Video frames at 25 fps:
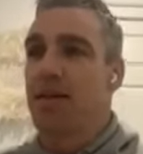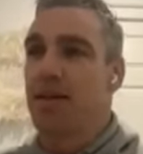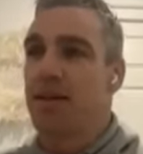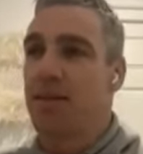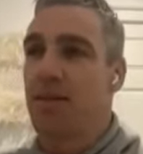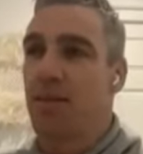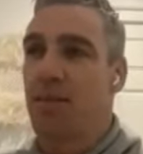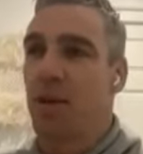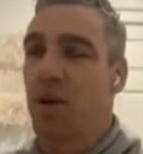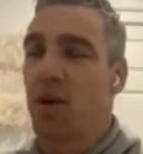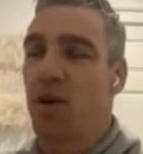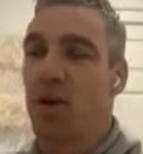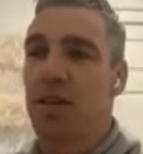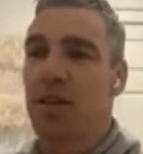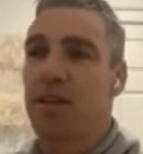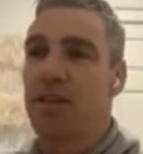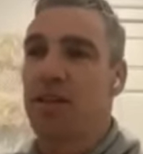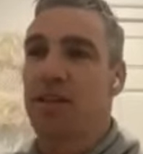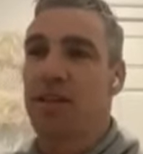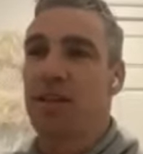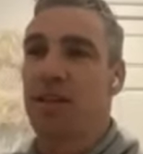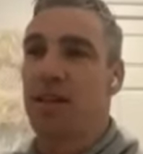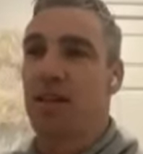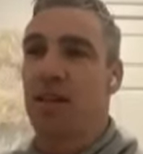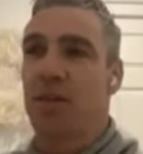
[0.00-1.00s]
To be
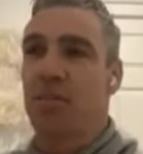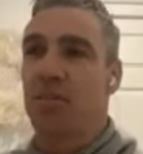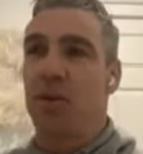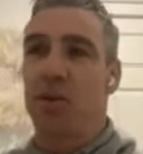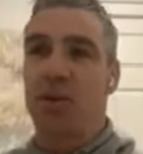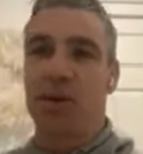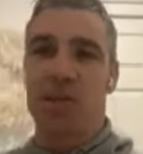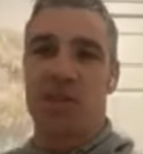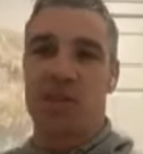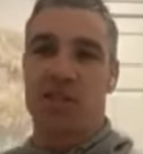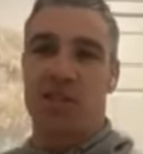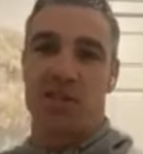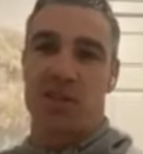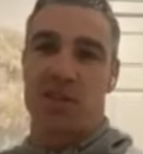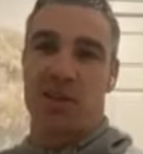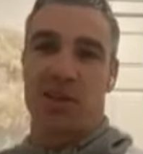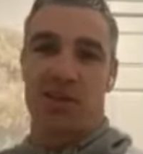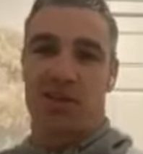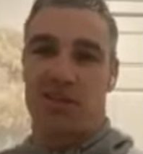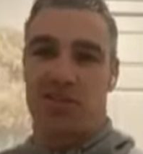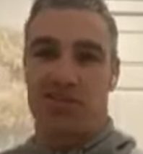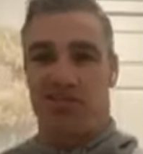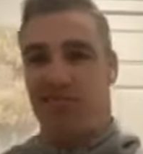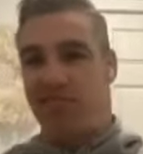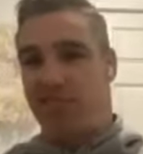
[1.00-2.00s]
honest, the boys sort
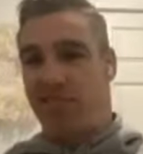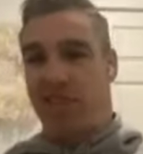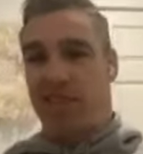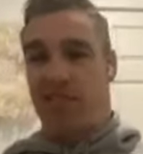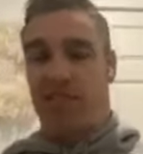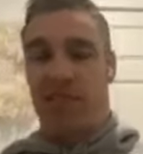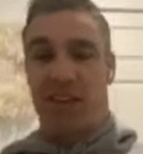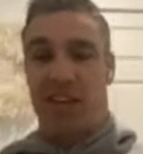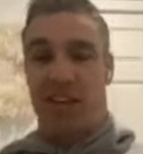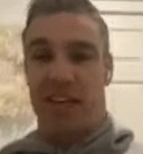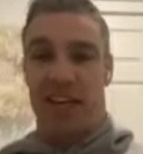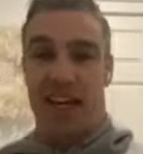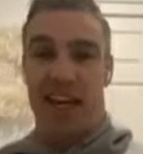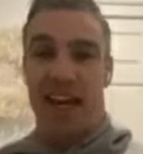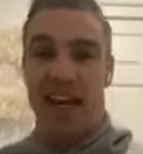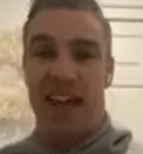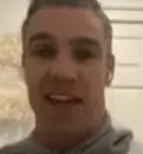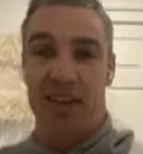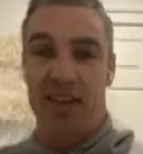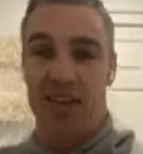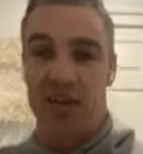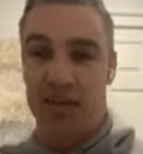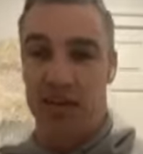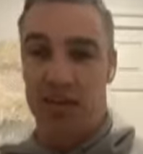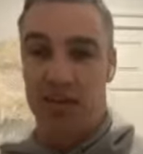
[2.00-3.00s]
of didn't really care.
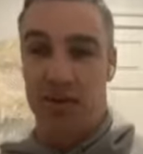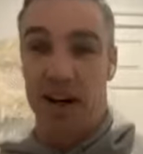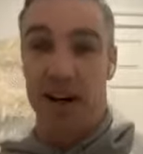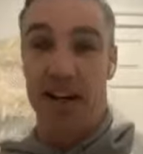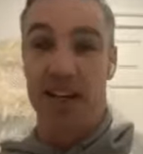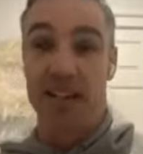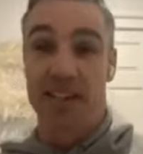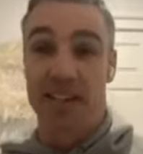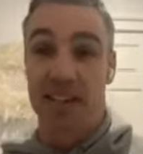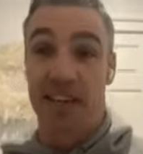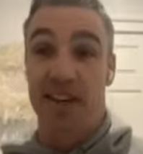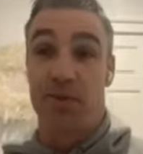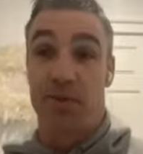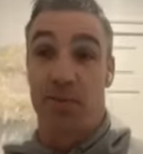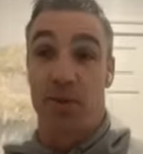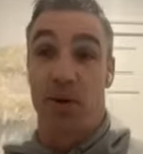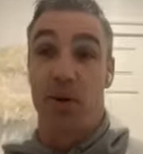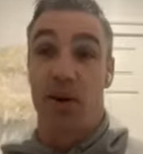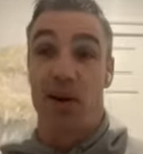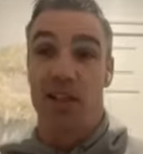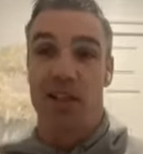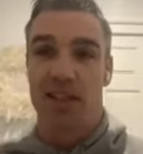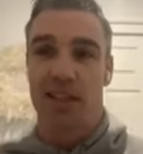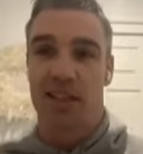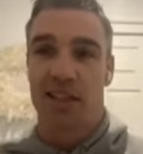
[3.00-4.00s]
They thought it was funny. Steve
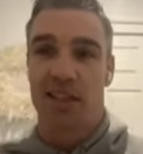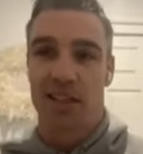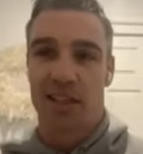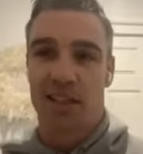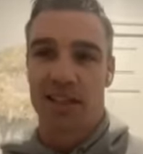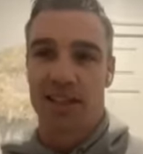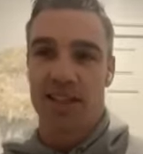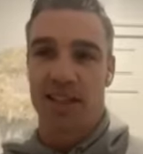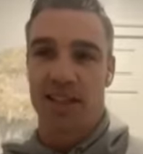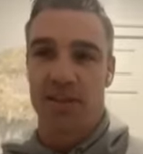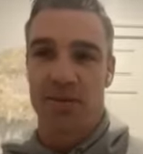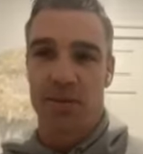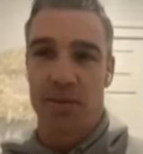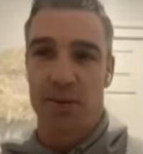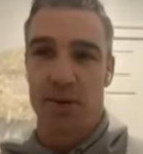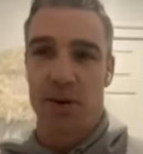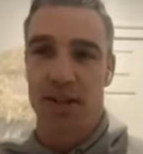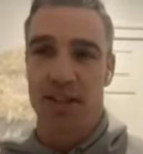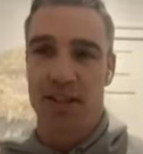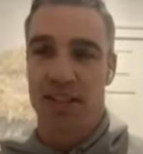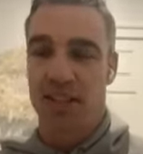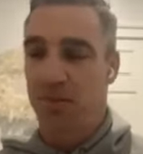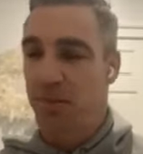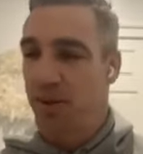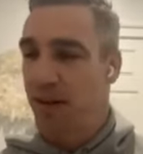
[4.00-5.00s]
Price
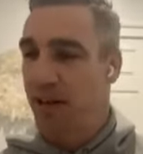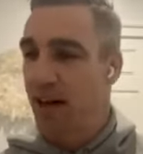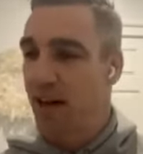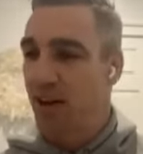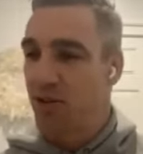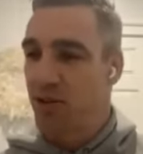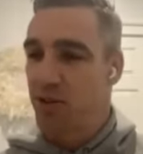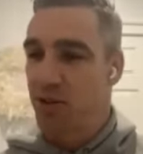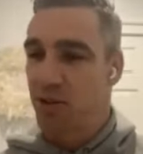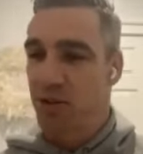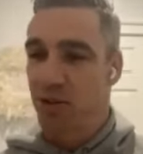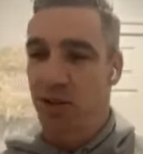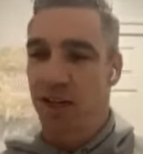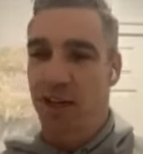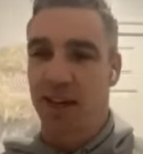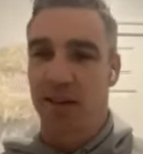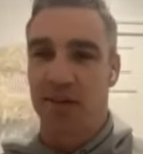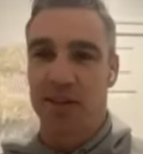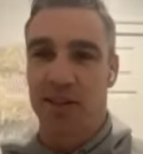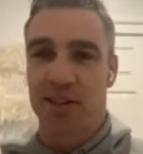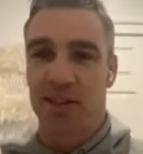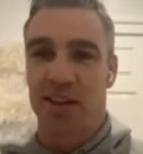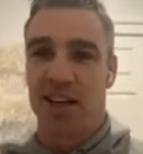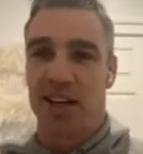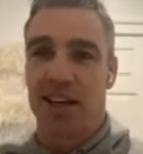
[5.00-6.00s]
is a bit old school. He
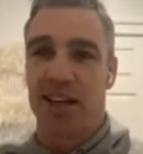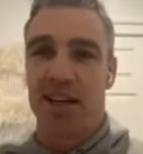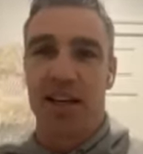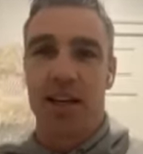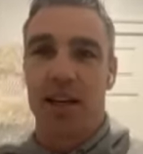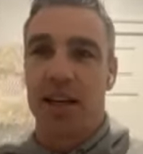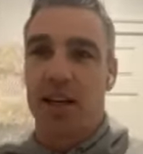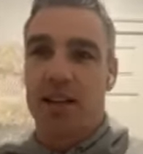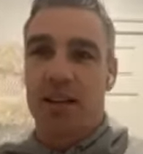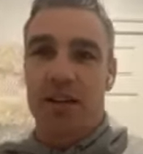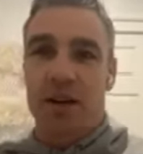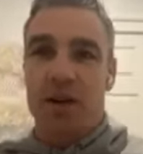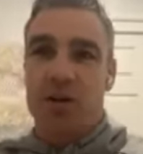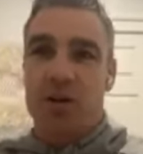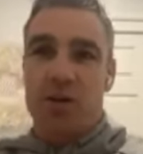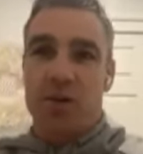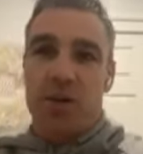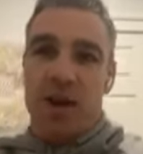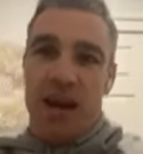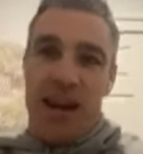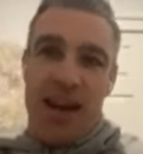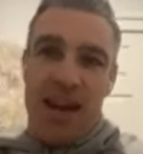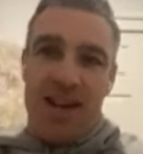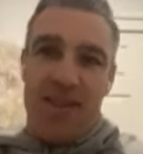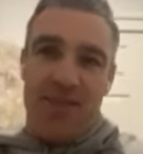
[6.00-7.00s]
was like, don't
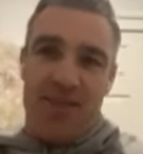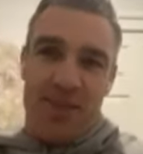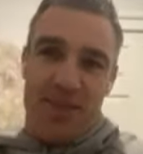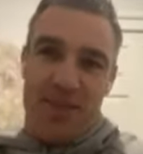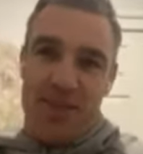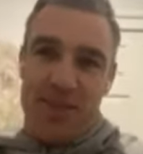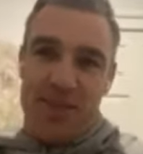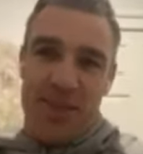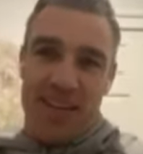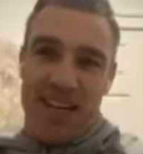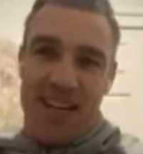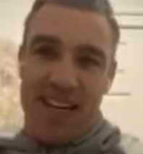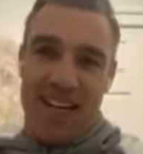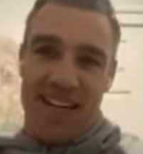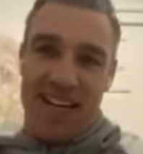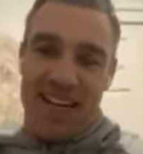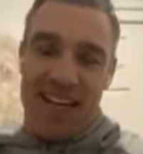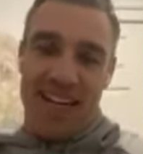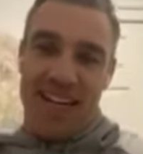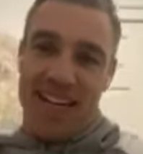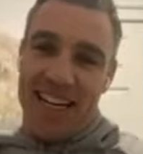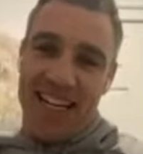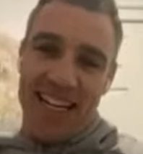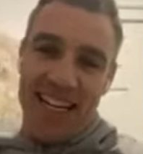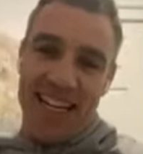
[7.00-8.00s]
you ever do that
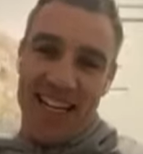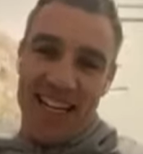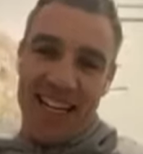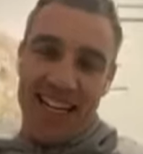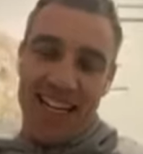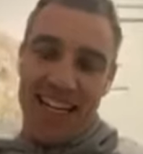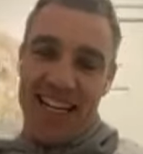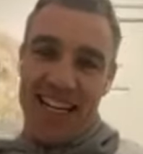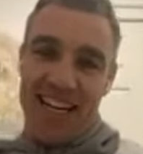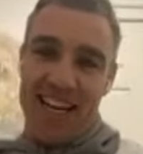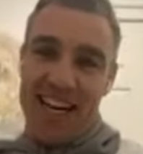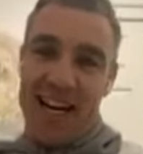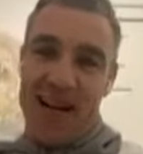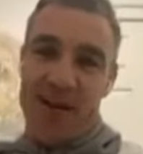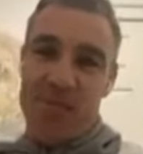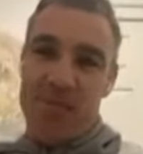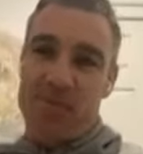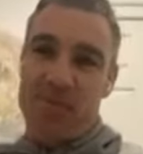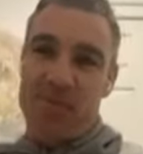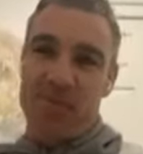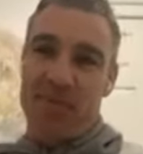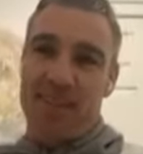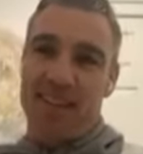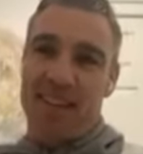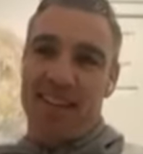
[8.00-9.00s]
again.
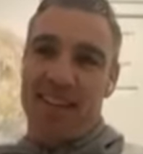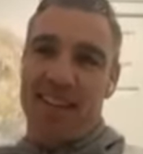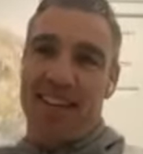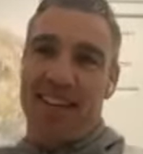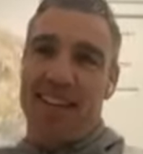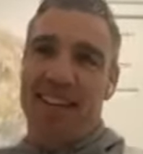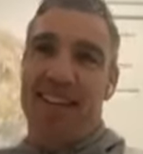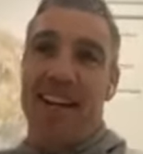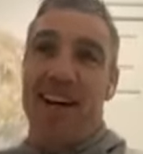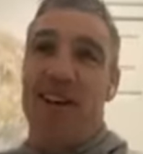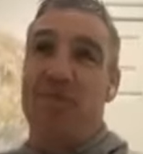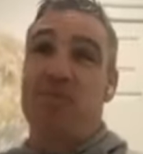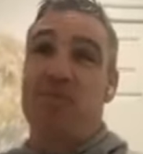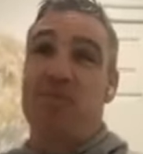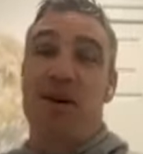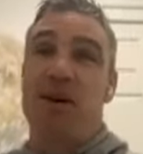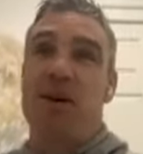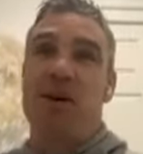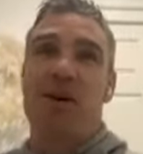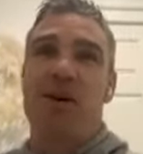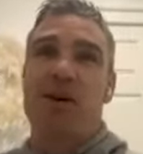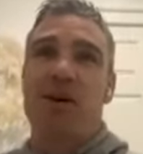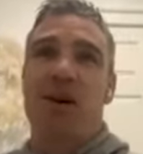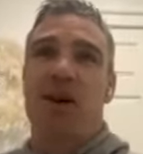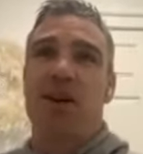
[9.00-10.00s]
But
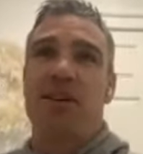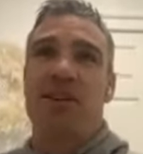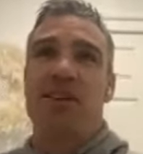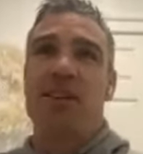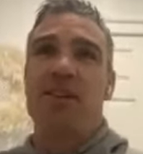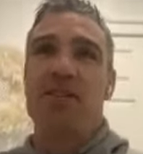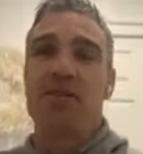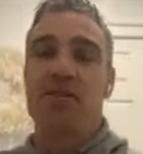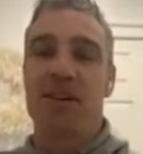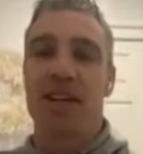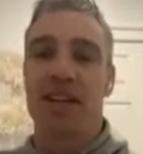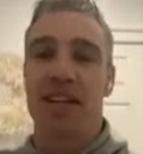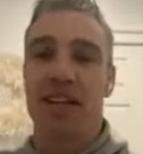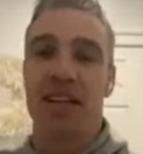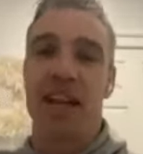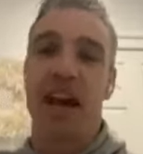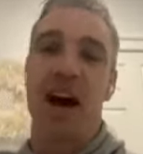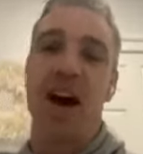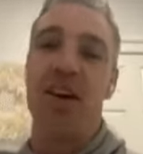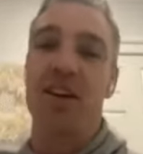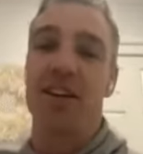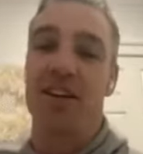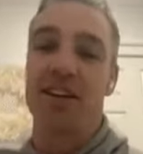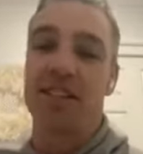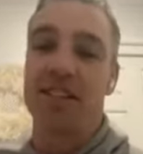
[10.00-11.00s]
I didn't really
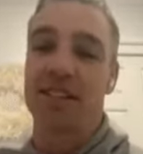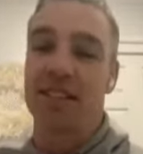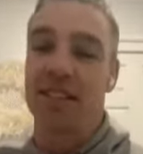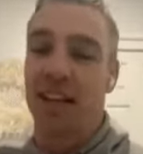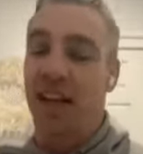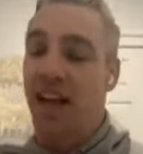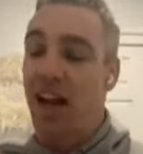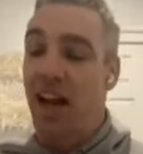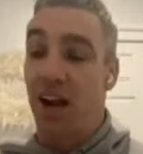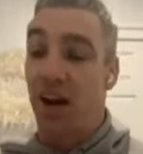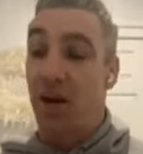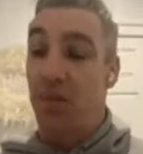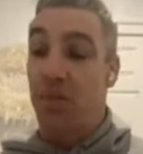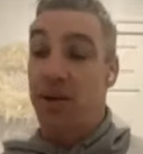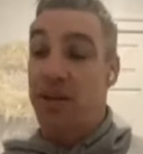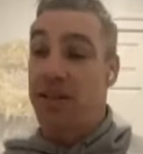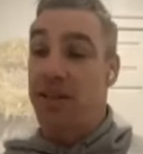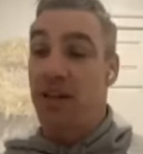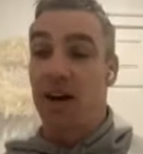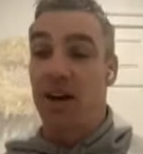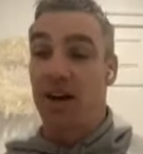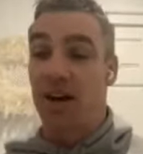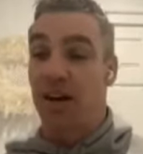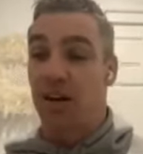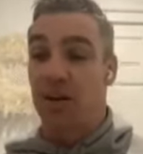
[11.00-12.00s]
notice, and I'll be
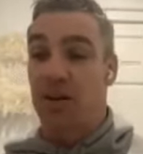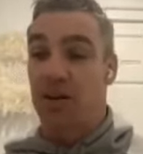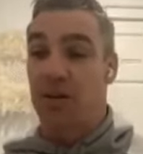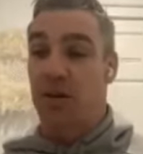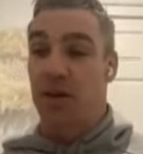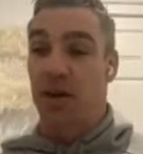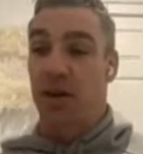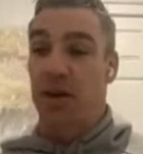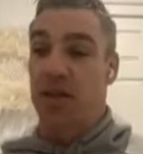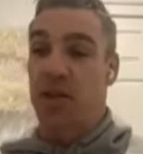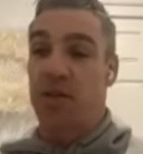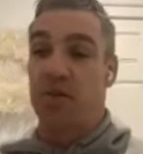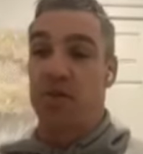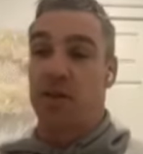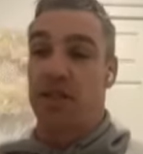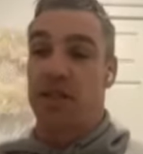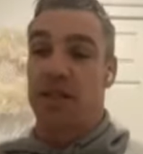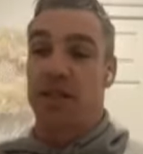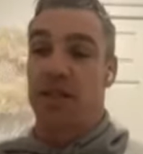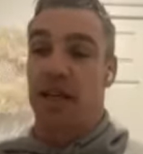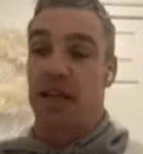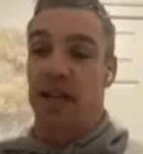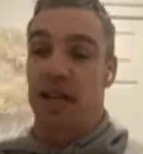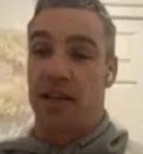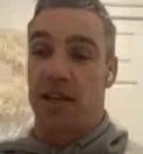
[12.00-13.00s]
totally honest with you, I just wanted
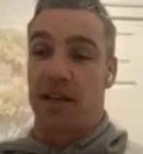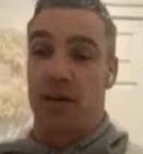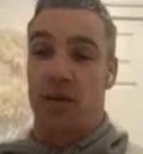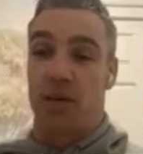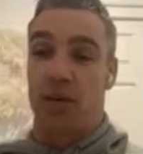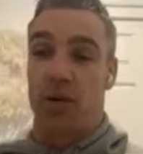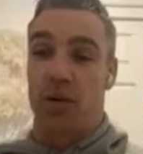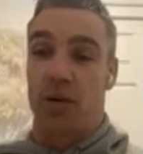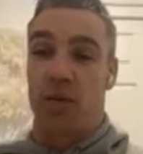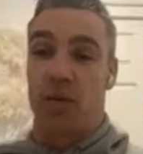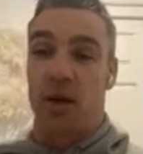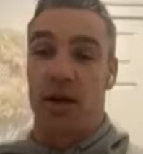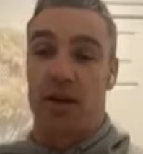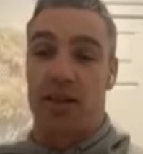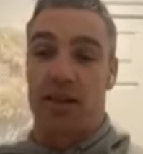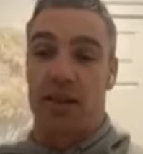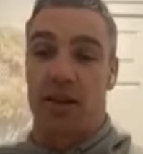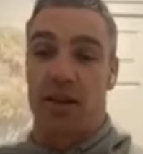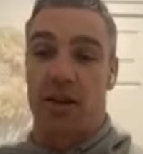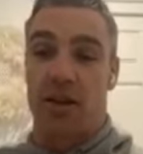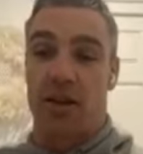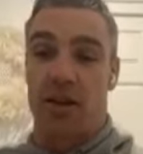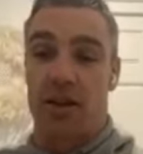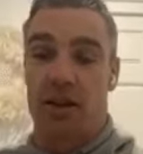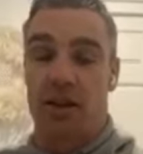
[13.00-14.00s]
to stand in the corner and waste the
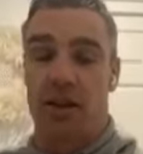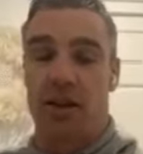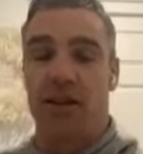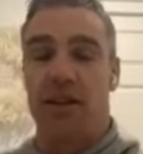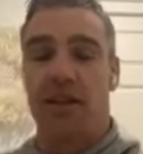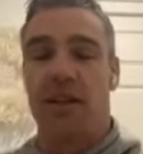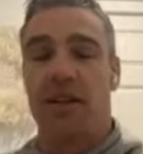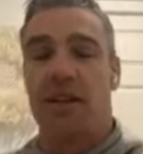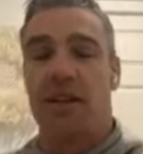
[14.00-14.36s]
clock. And